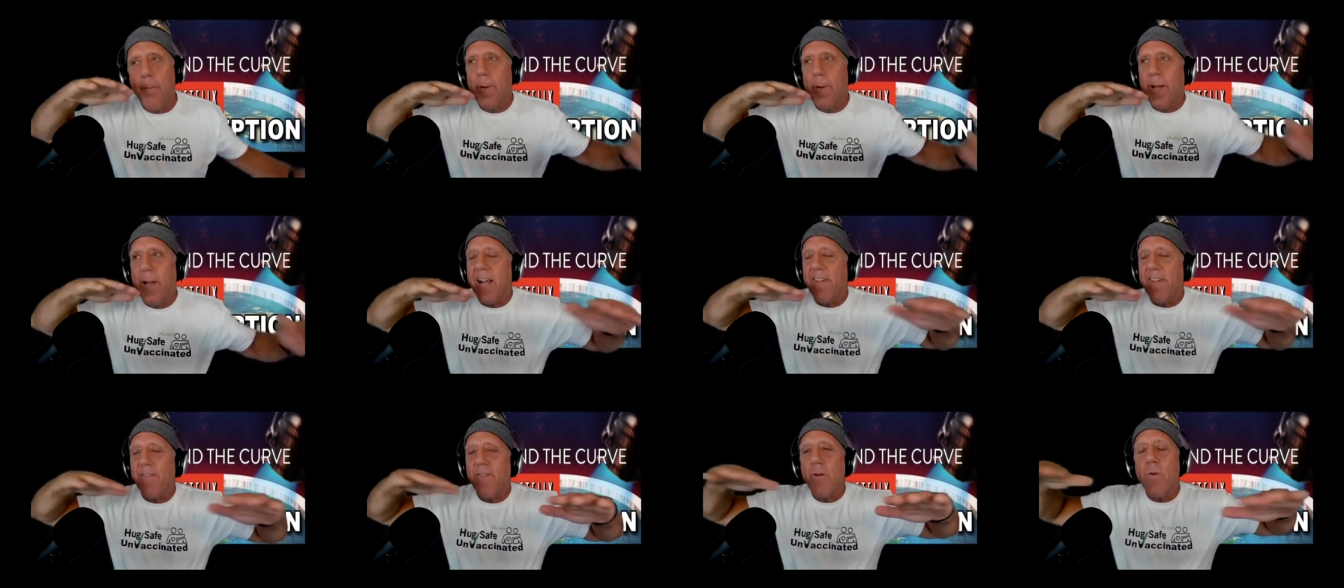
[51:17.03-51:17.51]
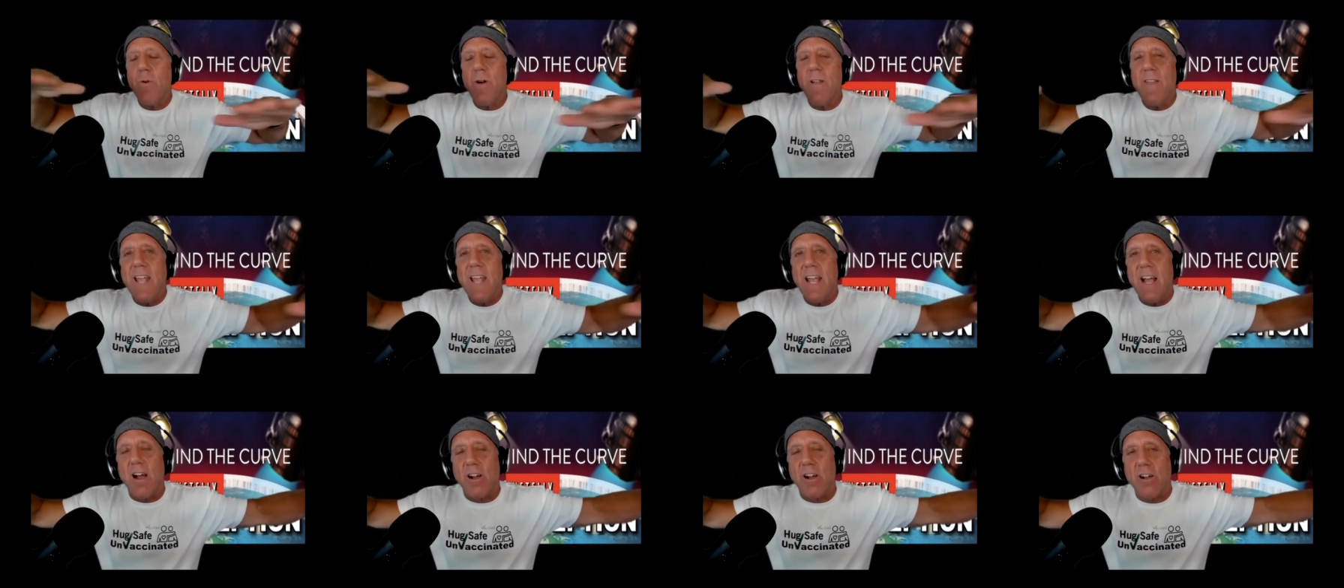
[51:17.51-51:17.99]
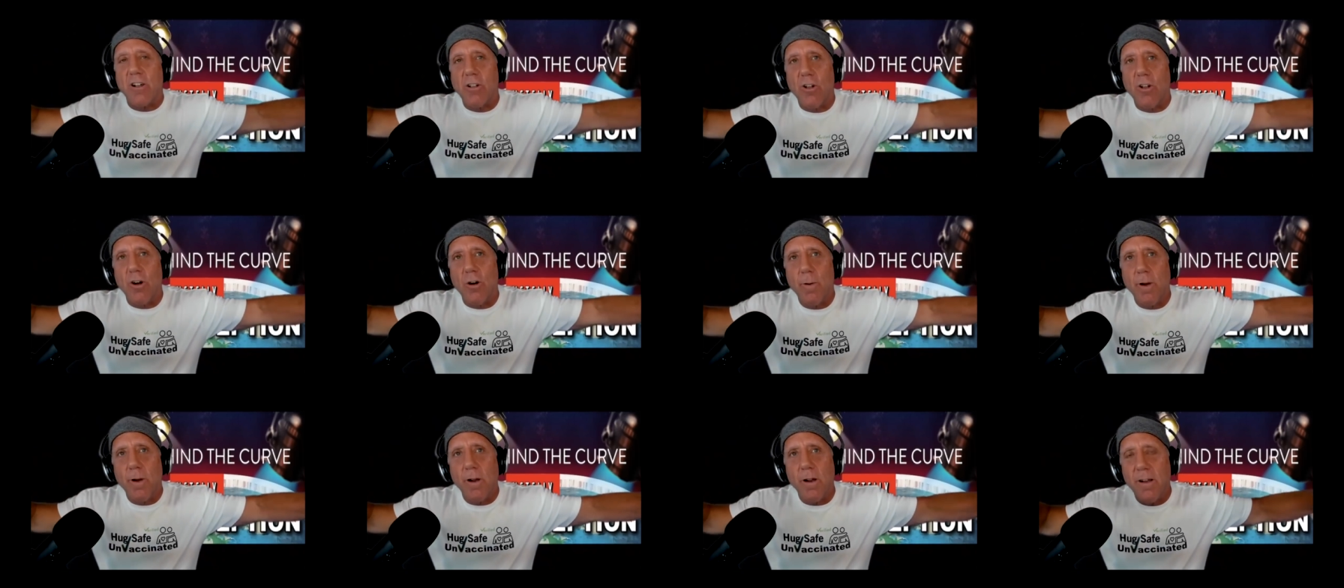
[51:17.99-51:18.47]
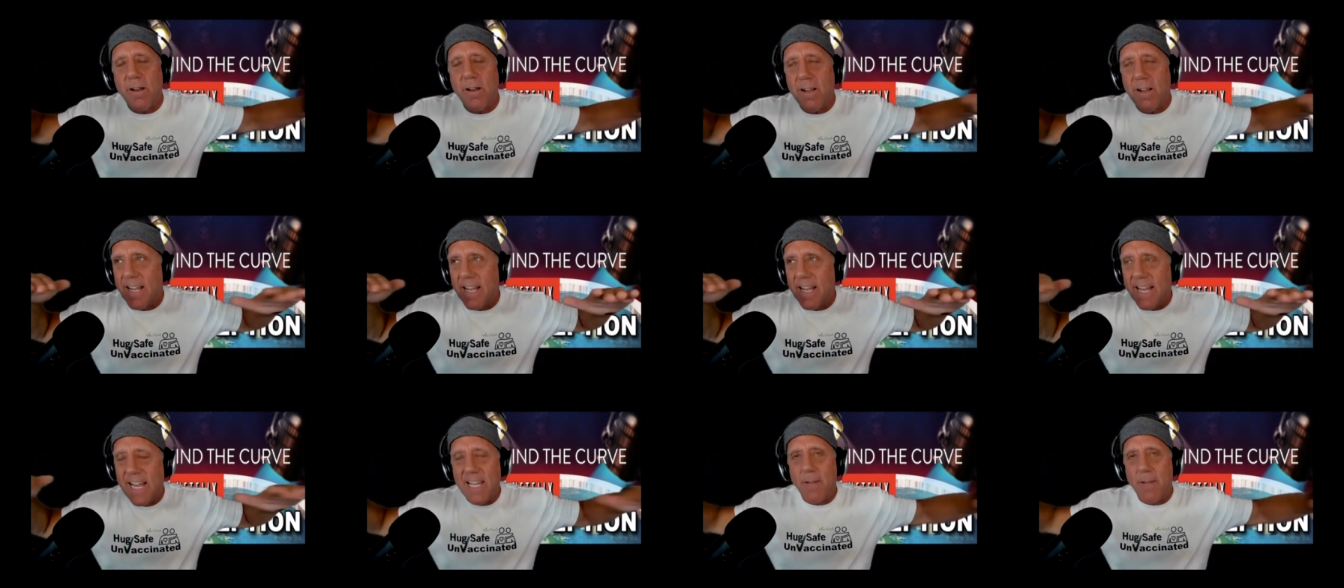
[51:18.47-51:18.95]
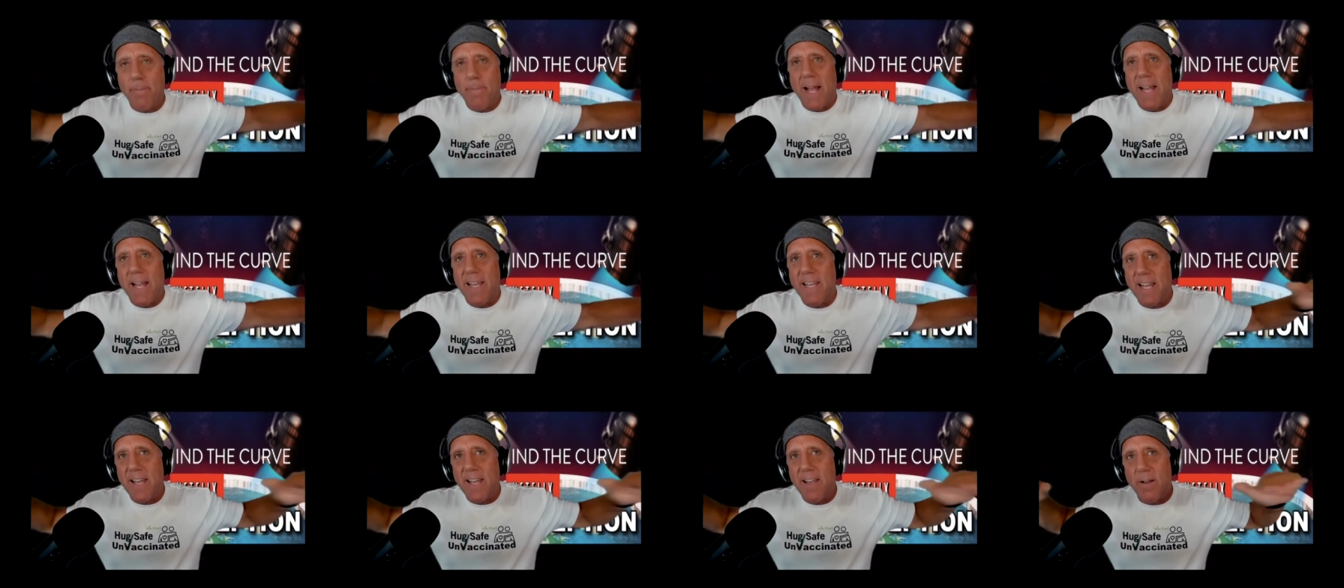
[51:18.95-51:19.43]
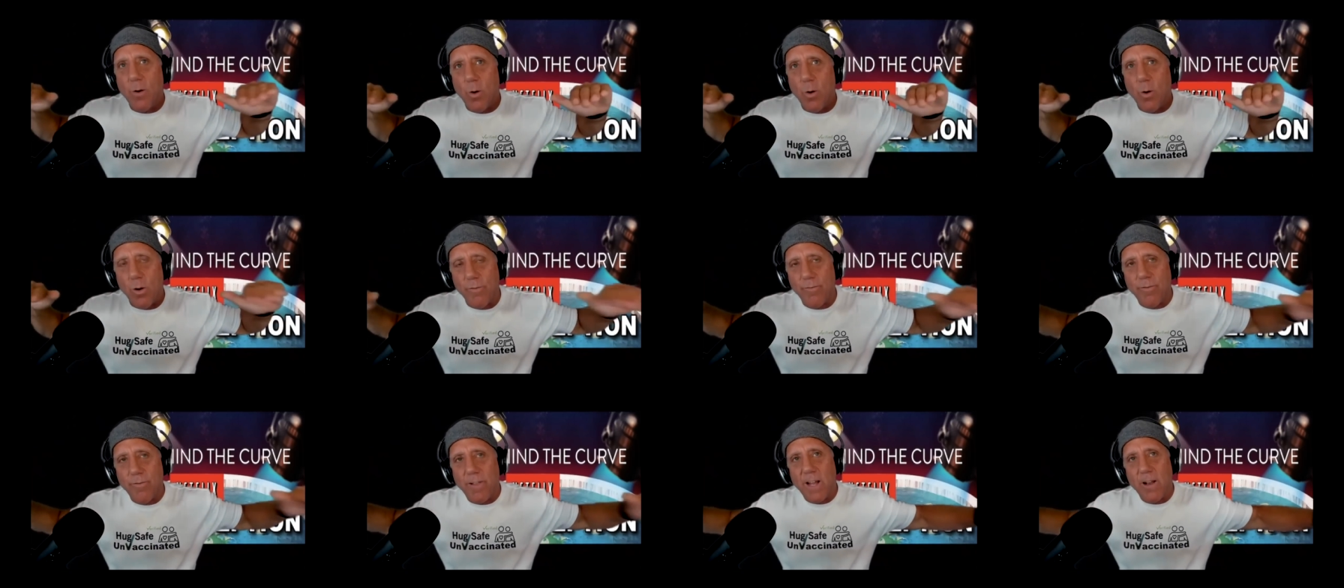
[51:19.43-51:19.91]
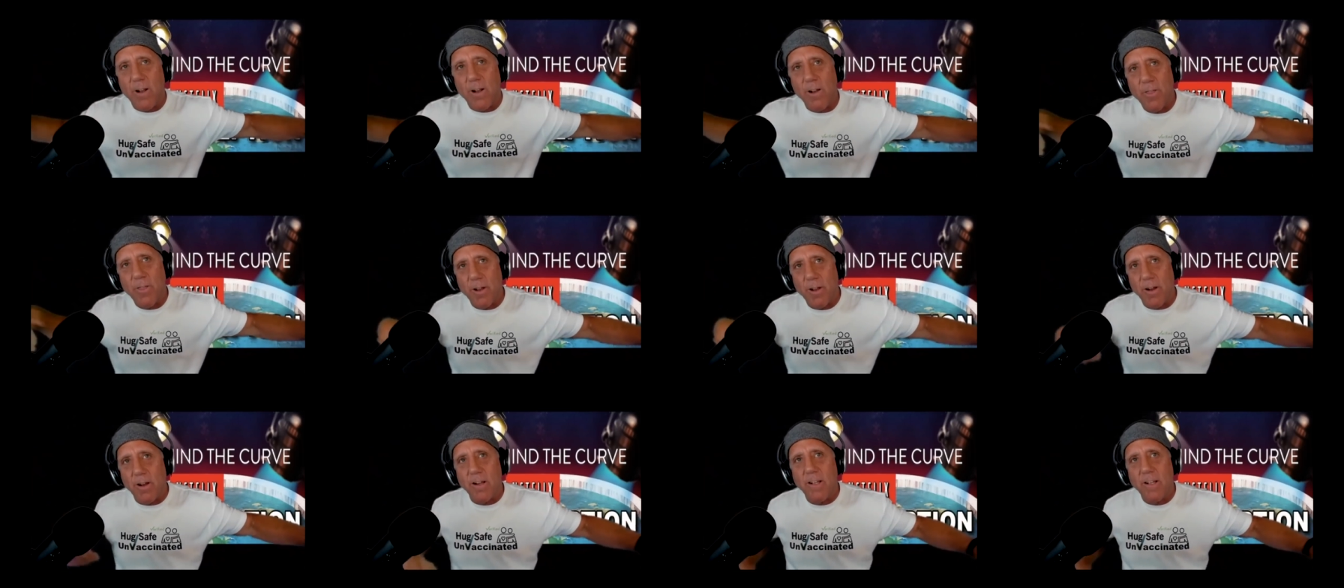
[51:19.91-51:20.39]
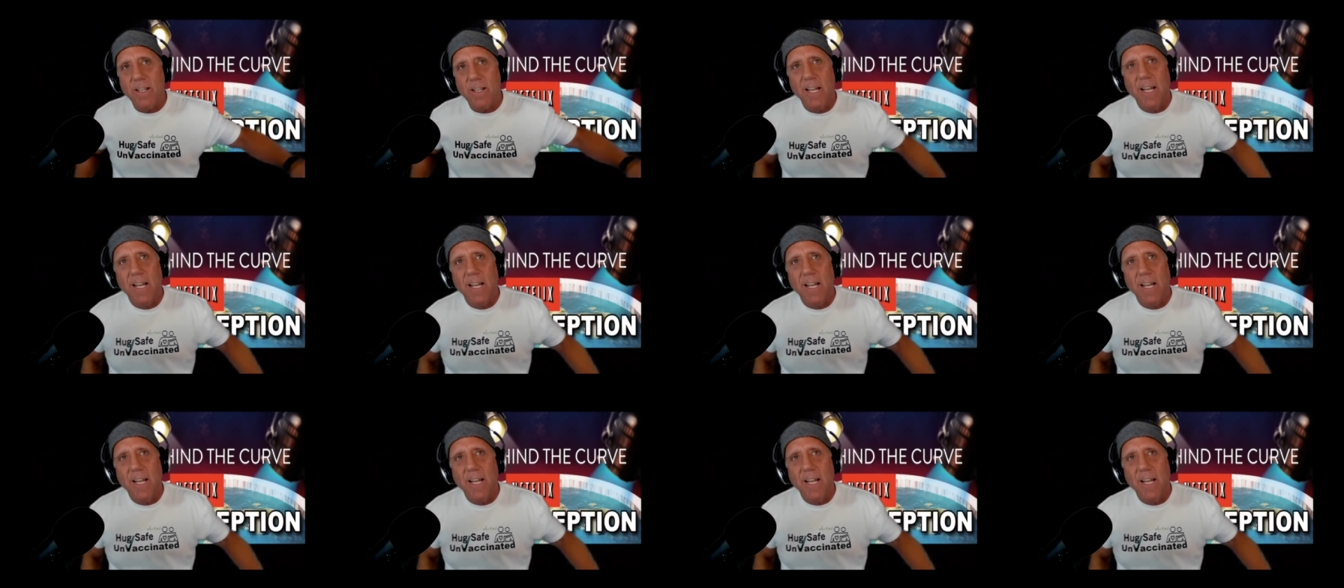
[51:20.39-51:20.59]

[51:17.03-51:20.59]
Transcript: but everyone there, Glober, Independent, or Flat Earther,